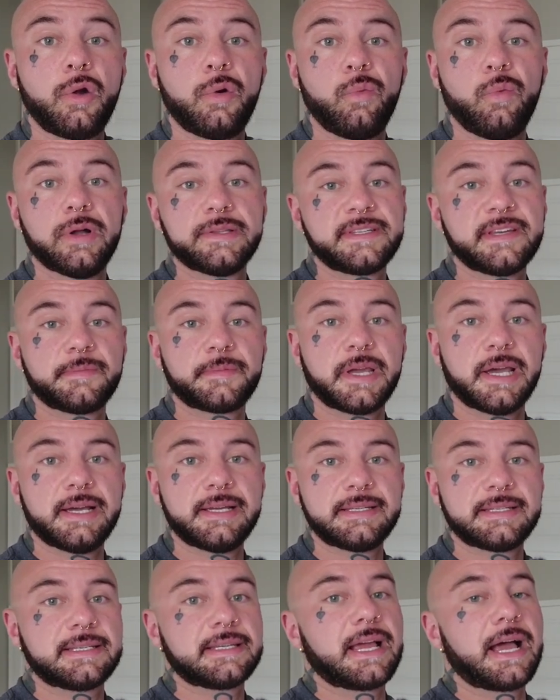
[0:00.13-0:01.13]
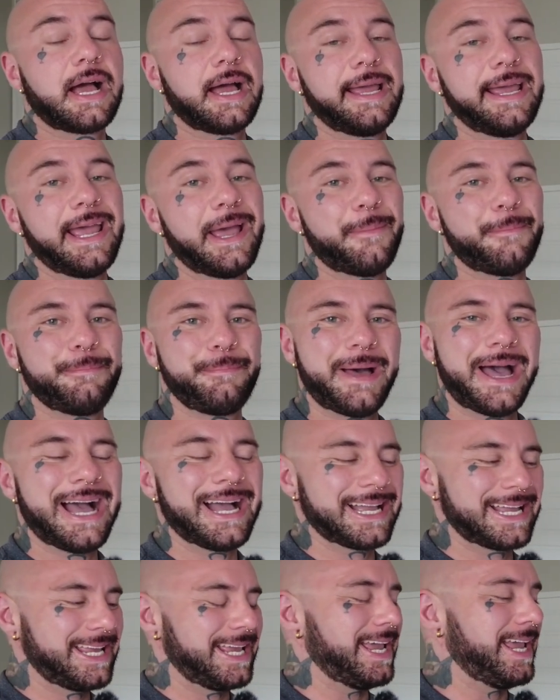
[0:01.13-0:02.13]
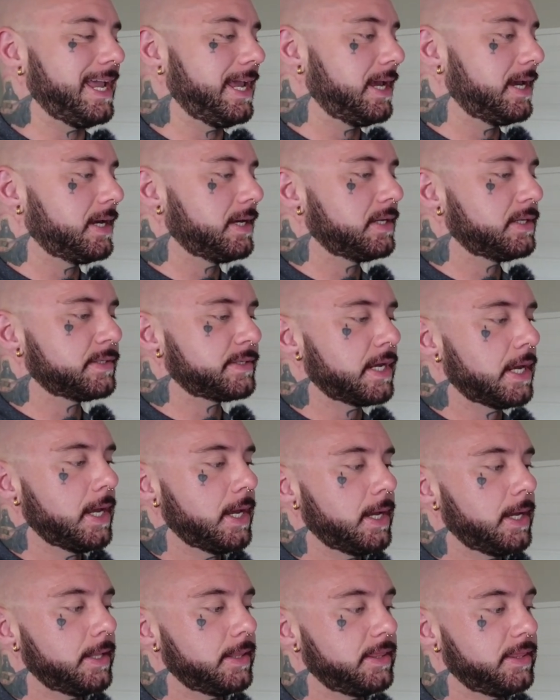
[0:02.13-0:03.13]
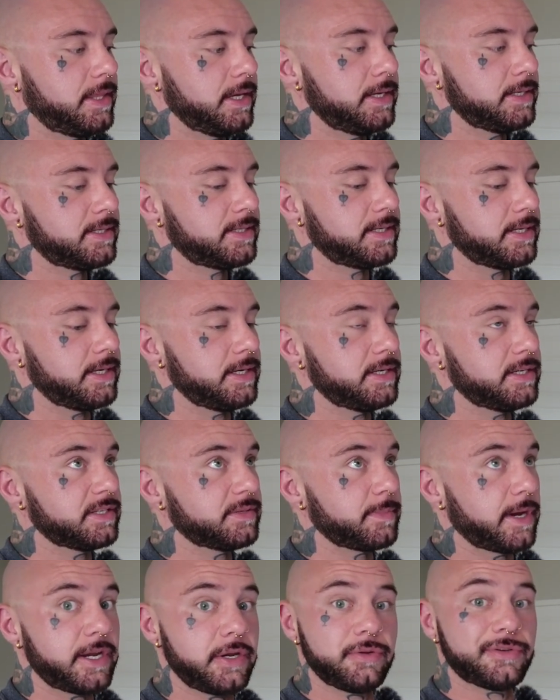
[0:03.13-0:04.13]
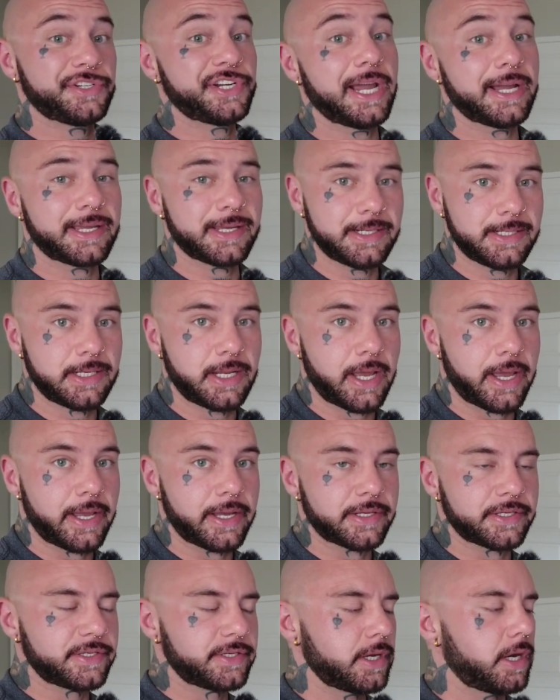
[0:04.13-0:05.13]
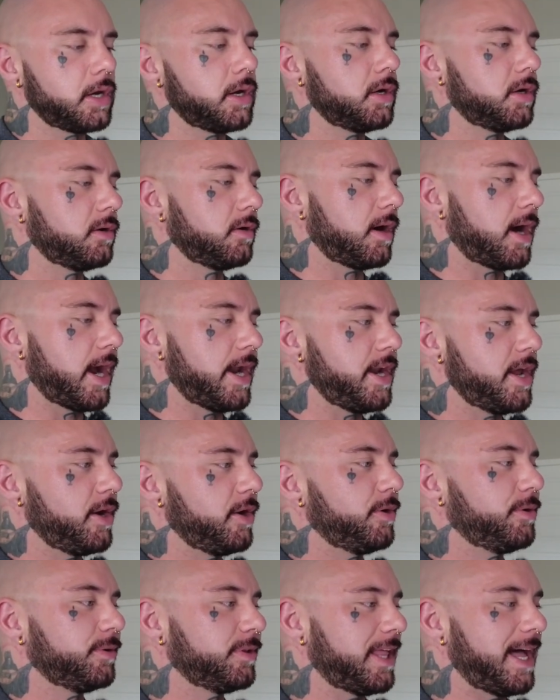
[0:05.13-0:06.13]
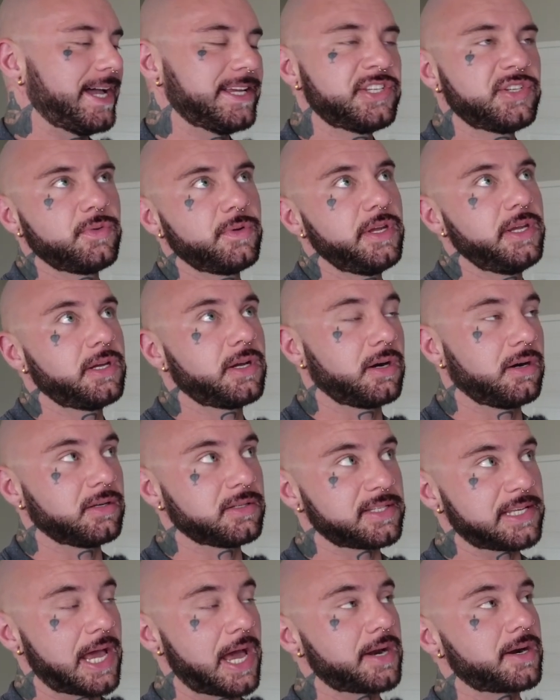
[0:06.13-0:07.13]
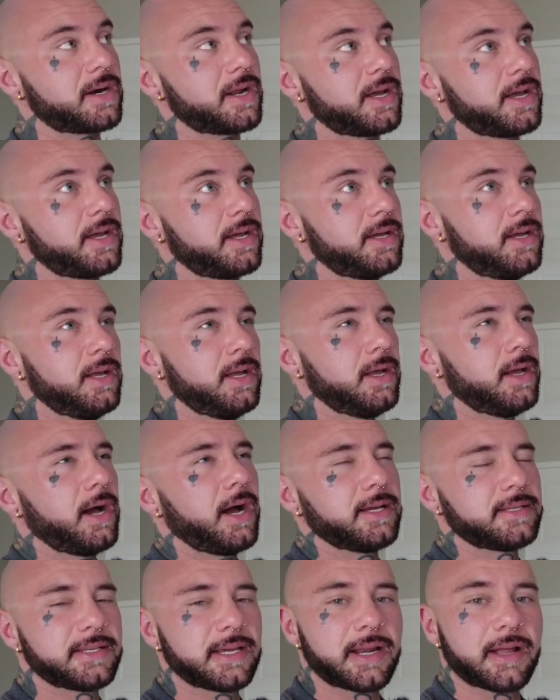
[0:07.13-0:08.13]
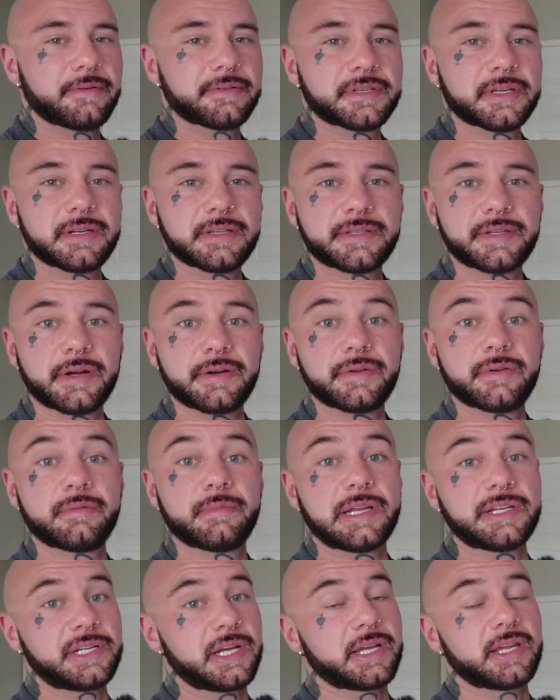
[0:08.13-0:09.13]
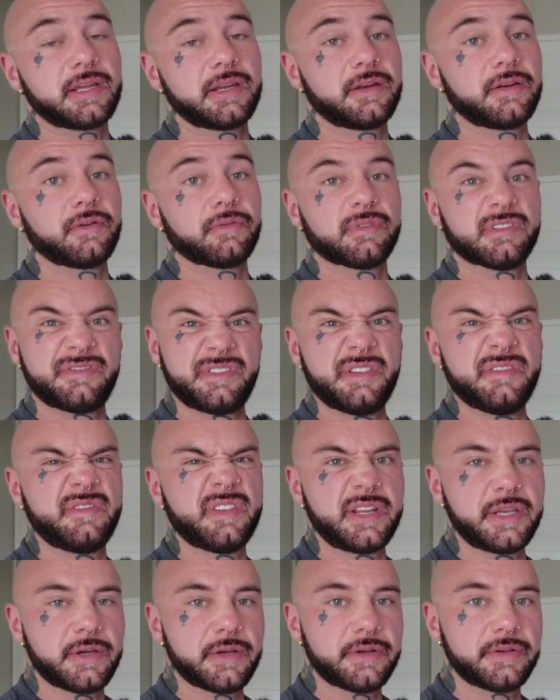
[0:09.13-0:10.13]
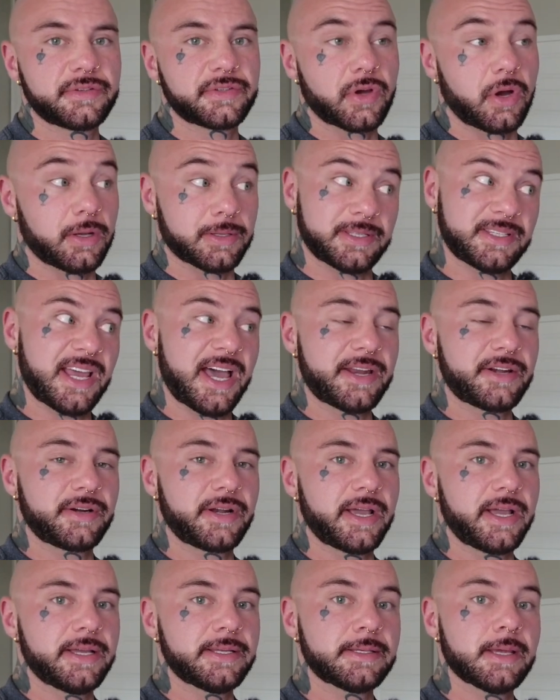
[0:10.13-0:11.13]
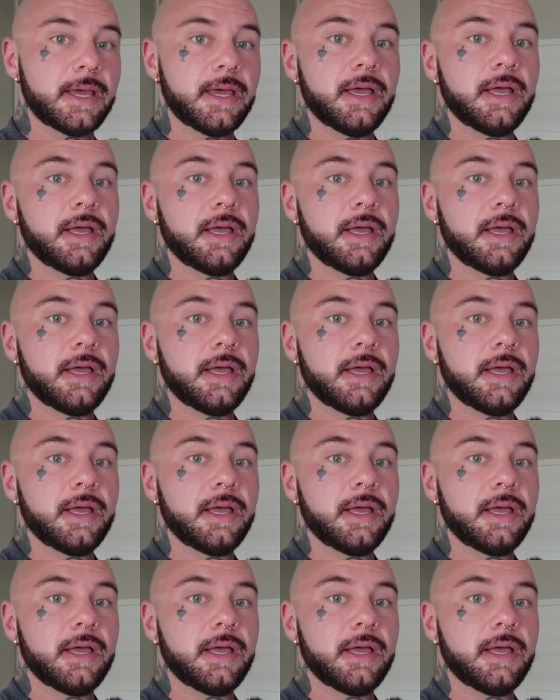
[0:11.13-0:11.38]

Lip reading: What's up, guys? I am back, and this is my new check-in day. So I know last week on Saturday, I said I was going to start doing my check-in review videos on Saturdays.